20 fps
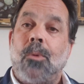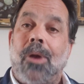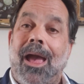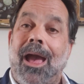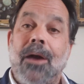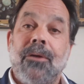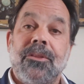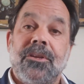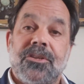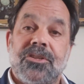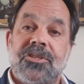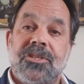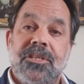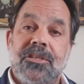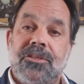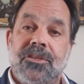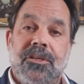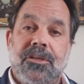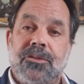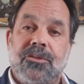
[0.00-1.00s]
how this
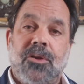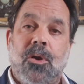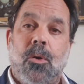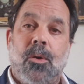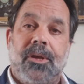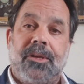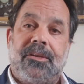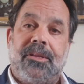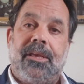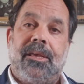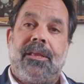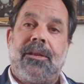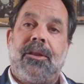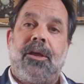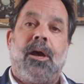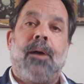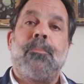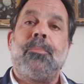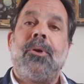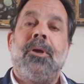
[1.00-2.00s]
season is going to
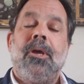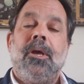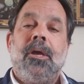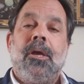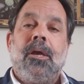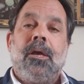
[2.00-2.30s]
end up.